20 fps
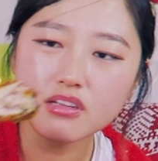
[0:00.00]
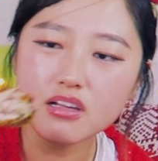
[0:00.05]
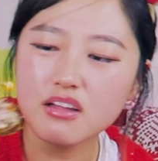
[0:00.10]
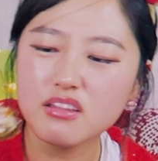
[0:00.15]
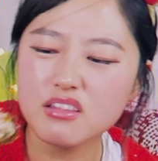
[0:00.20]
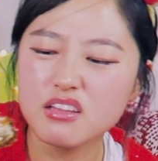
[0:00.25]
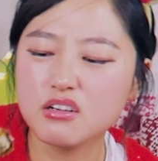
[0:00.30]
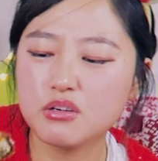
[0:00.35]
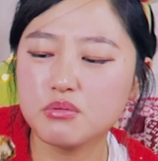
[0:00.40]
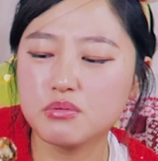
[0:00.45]

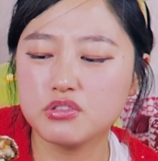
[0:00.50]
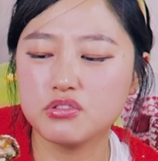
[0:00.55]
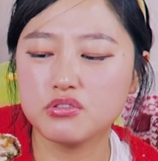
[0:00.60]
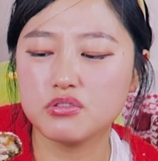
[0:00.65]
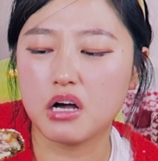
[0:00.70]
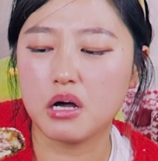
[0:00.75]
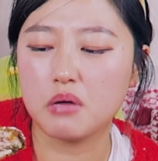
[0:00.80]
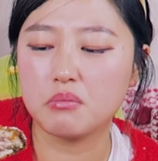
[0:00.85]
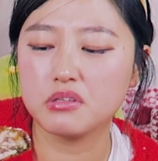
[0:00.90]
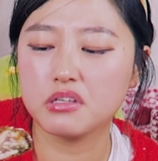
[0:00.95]
I think it'll be too
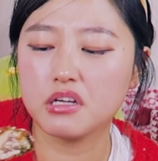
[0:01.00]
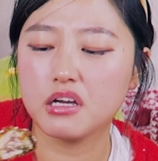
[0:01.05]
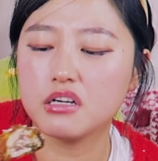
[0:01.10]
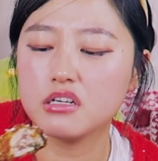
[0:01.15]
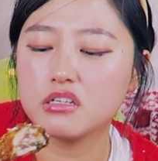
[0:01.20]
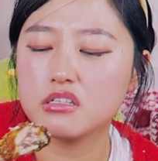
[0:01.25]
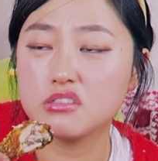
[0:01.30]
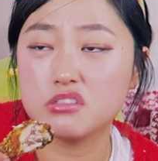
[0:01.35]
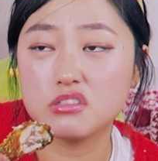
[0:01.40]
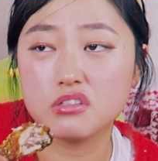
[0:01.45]

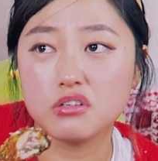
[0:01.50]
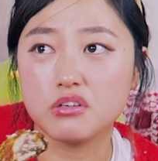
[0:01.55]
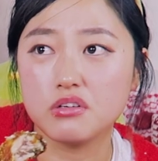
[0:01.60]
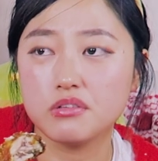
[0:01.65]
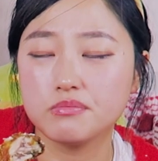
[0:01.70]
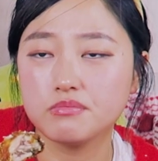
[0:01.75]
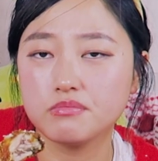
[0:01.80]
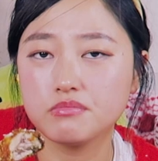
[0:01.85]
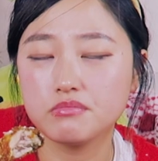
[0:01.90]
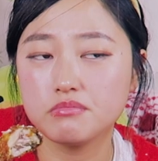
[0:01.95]
complicated,
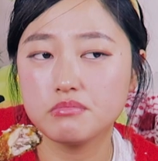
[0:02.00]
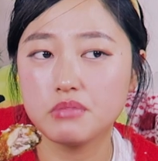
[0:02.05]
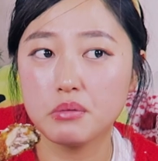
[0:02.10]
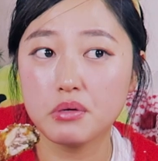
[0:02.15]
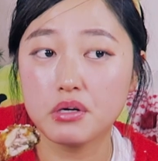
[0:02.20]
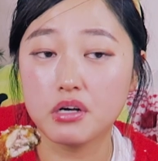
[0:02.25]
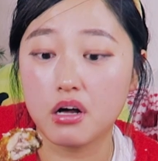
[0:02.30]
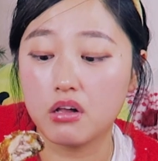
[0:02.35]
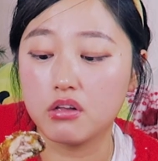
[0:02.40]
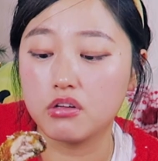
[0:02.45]
so
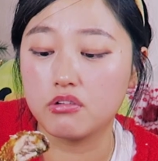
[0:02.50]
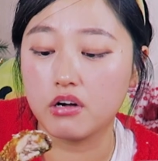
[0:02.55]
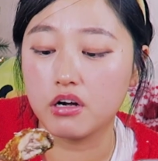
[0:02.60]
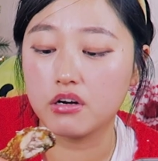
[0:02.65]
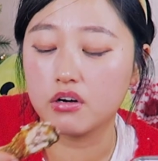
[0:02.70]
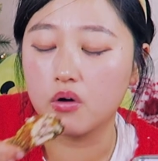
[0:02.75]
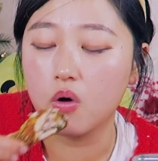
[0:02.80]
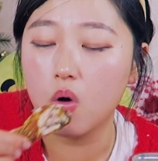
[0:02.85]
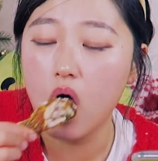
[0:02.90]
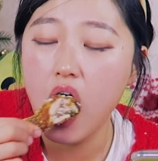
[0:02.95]
maybe
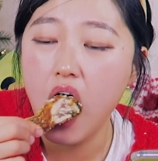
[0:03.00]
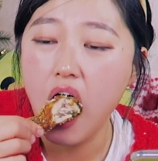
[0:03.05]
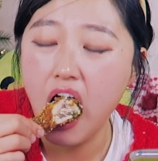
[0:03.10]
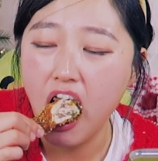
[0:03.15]
Colorado.